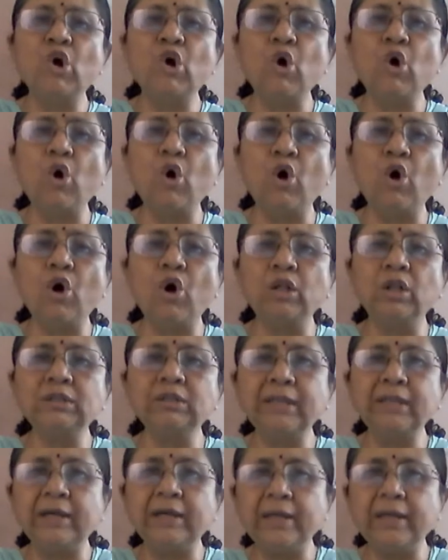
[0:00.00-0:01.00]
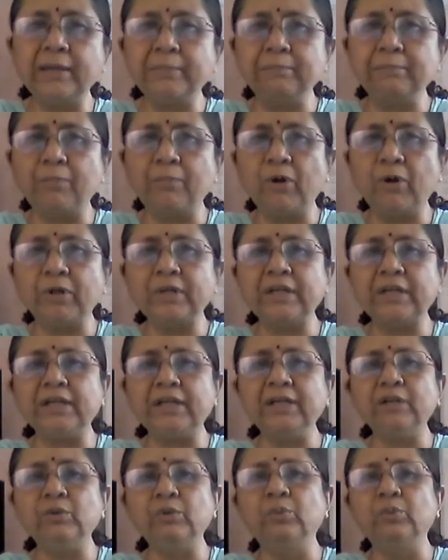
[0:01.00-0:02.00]
all the
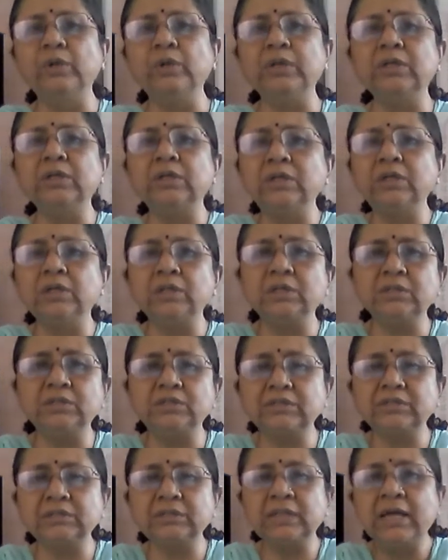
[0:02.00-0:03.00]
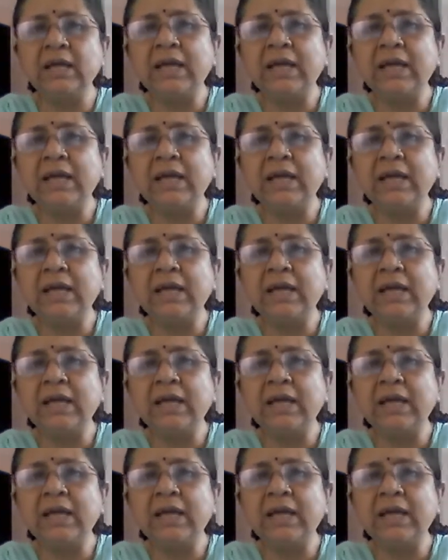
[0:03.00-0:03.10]
important words